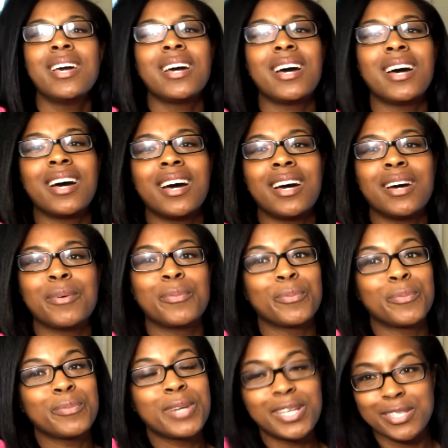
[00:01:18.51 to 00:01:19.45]

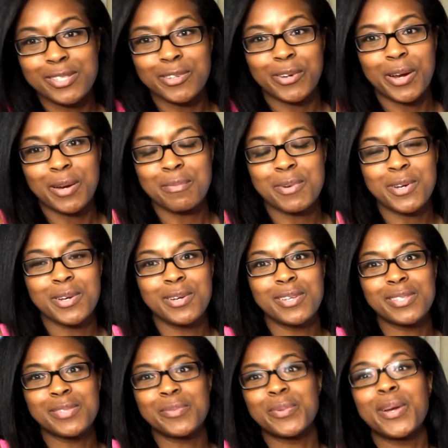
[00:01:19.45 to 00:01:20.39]
Instagram
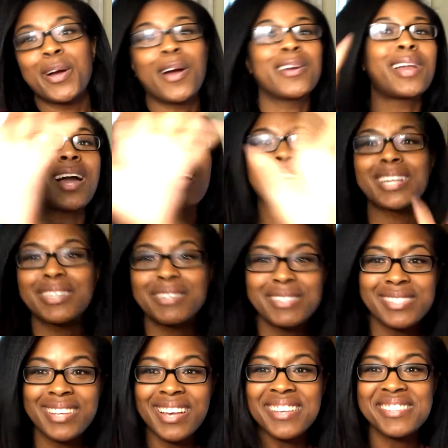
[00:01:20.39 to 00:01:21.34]
Reels, we are not going to
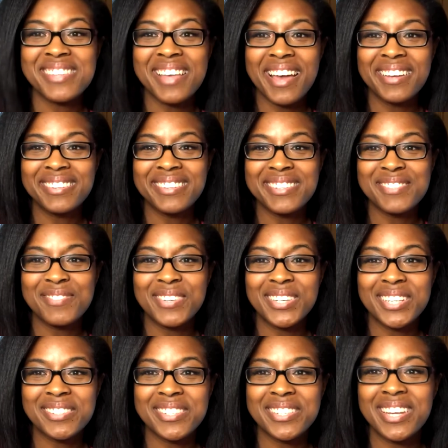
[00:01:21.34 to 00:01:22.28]
discuss that in this
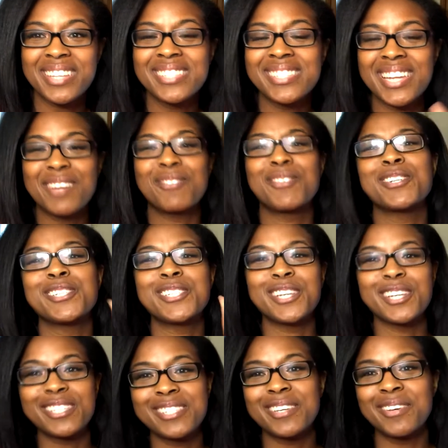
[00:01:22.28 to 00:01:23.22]
video today. Today we're
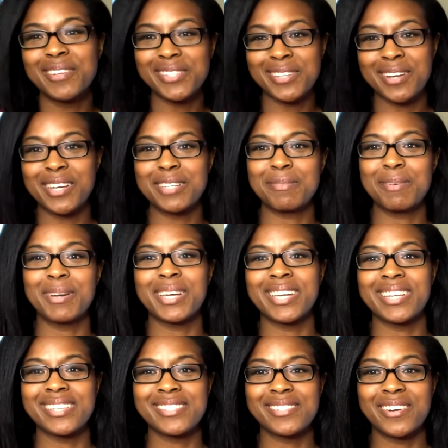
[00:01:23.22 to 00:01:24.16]
just solely talking about
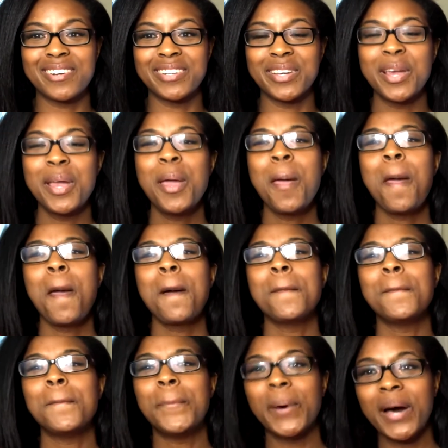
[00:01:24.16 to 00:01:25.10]
getting started,
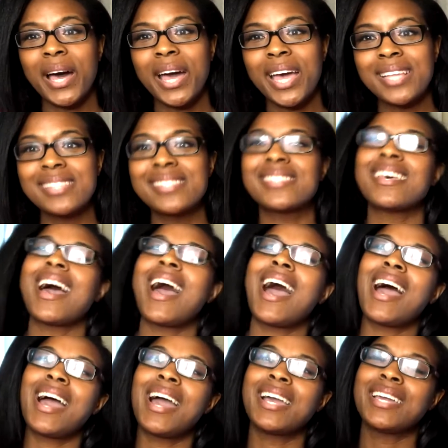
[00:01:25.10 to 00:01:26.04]
but
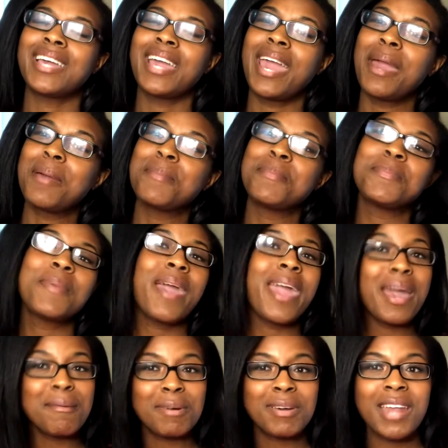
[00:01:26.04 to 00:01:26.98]
I
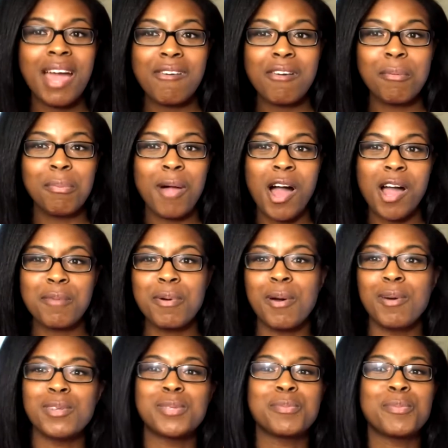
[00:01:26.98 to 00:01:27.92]
am going to have a blog
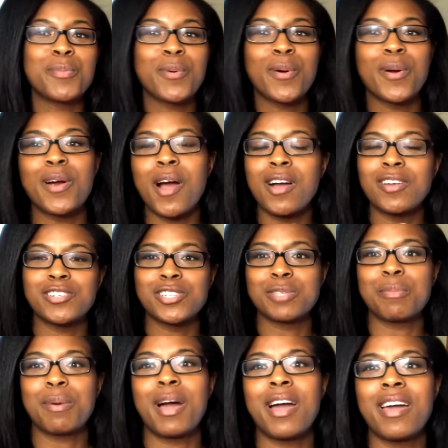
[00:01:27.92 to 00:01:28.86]
post more on
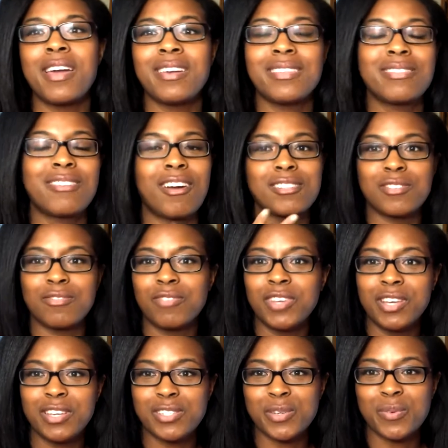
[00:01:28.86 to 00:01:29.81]
just my thoughts and
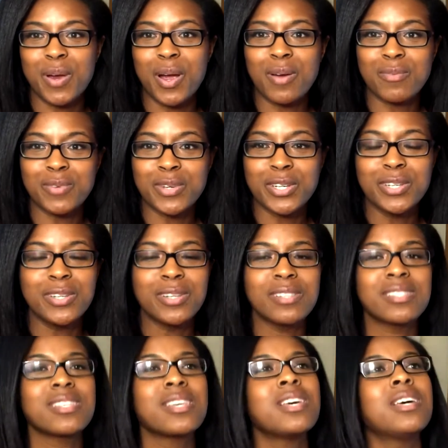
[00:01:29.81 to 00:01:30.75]
feelings around
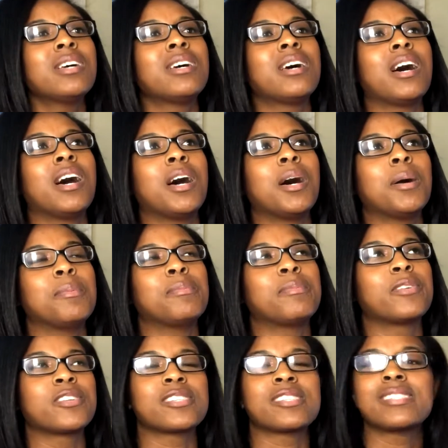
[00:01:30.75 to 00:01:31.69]
Reels
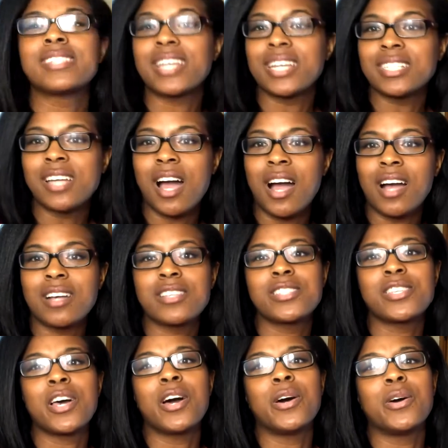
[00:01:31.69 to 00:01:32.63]
versus TikTok,
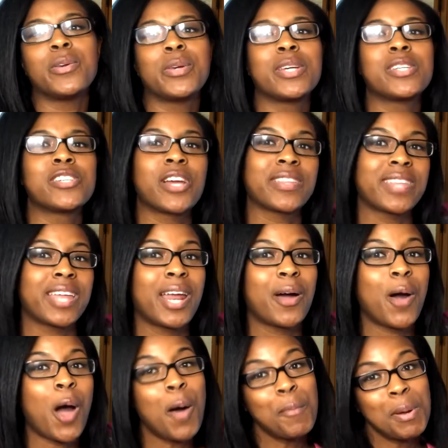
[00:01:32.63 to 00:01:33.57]
so you can check that
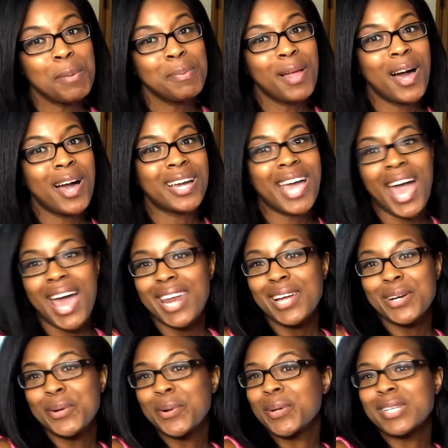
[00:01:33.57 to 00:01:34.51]
out on my blog at
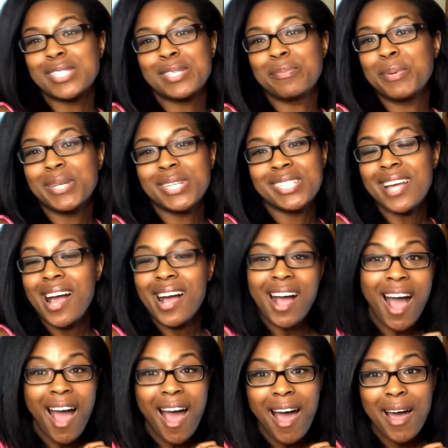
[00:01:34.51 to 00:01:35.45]

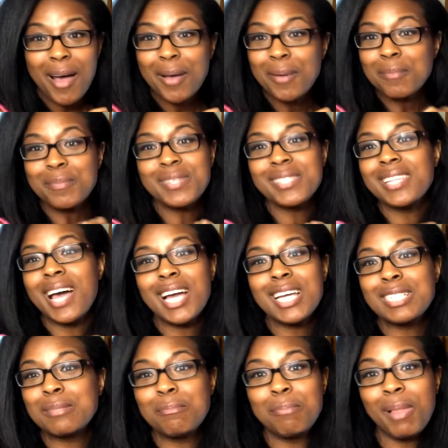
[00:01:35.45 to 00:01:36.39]

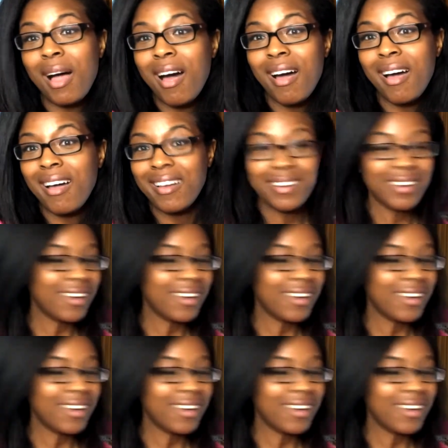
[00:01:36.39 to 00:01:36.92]
accordingtobrittany.com/blog.